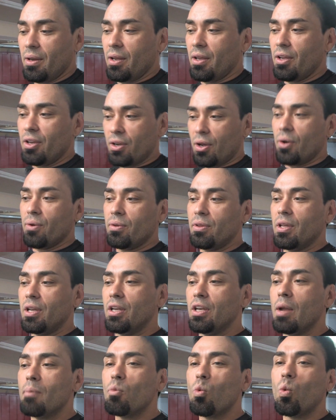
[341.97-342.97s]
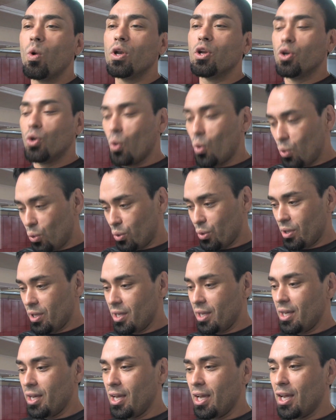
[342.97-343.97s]
The number one goal
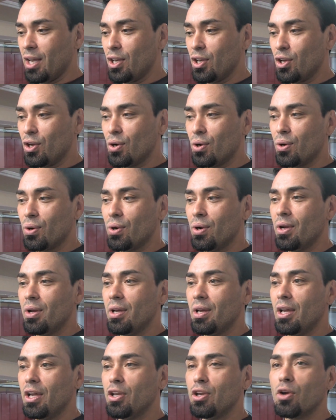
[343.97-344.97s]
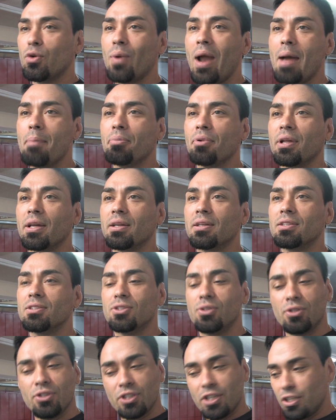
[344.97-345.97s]
in your grappling. As
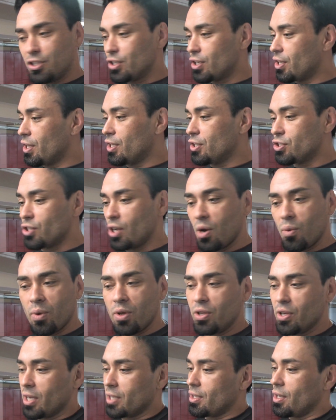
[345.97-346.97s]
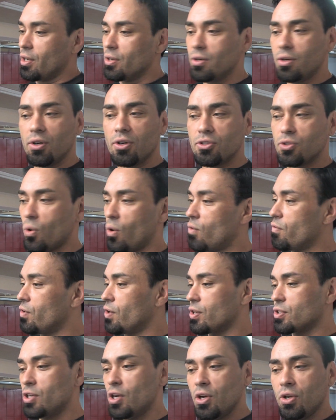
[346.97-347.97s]
soon as you get your clinch on, whether you got the underhooks or
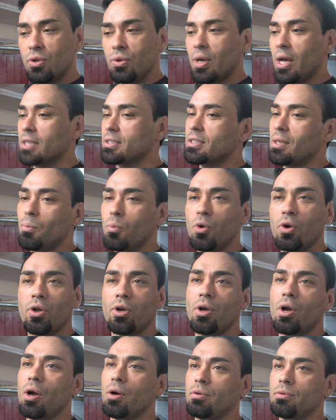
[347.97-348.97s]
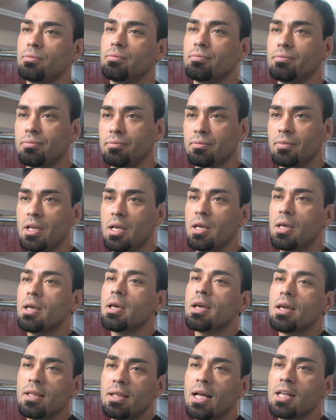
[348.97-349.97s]
overhooks, you got somewhere to go.
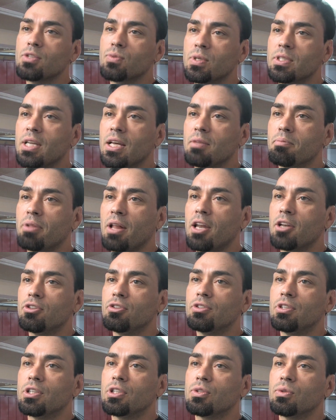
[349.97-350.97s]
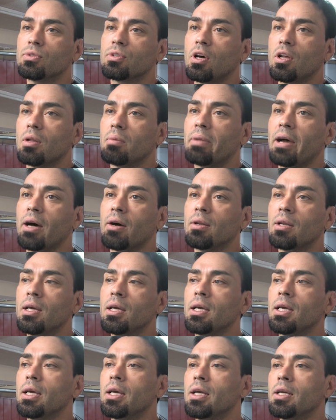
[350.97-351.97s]
And that's what 10th Planet Jiu Jitsu is all about,
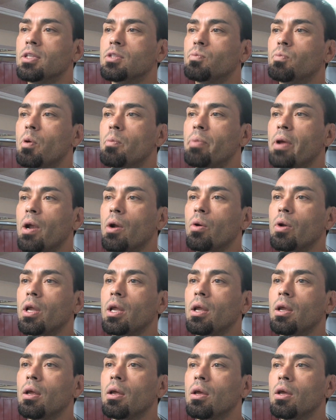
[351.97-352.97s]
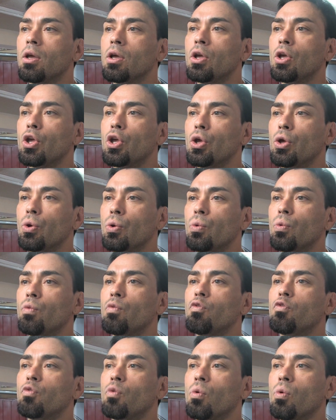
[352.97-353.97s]
is preparing you
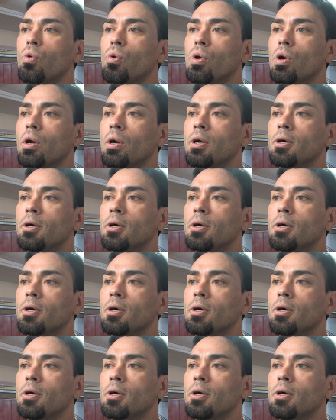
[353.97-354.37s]
for